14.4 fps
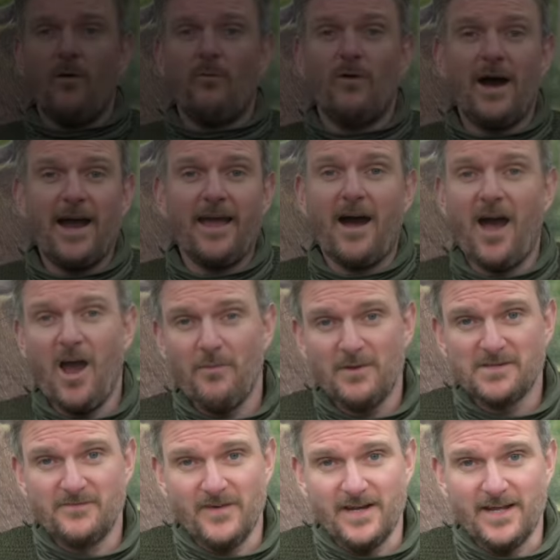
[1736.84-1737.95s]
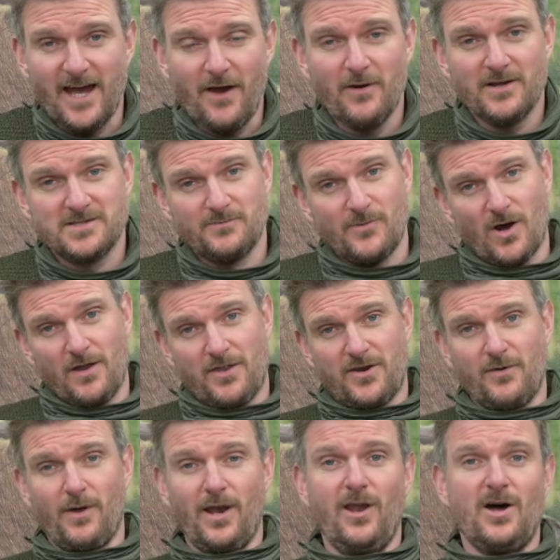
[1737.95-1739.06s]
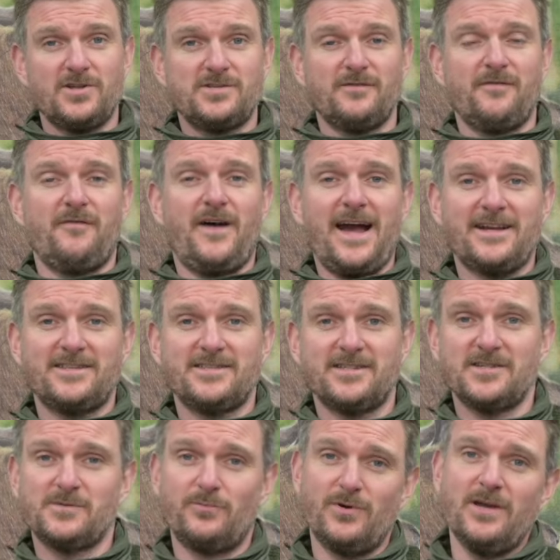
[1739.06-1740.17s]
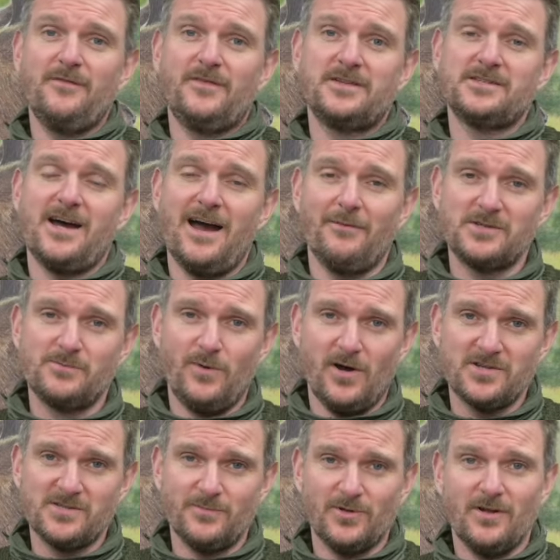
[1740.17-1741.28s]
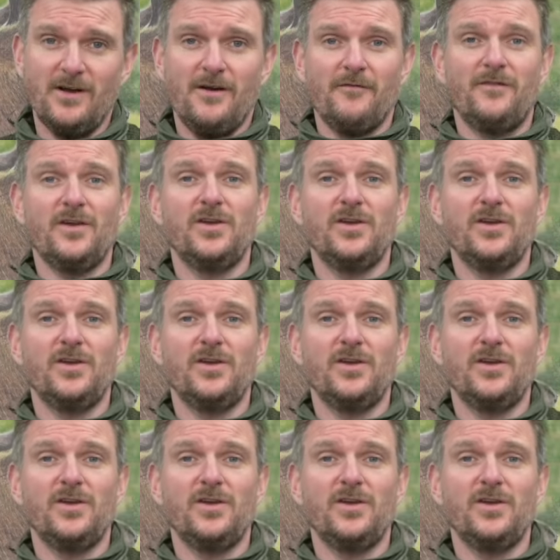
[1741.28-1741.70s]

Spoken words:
Right, I hope this video has gone through a lot of factors in as brief a time as possible for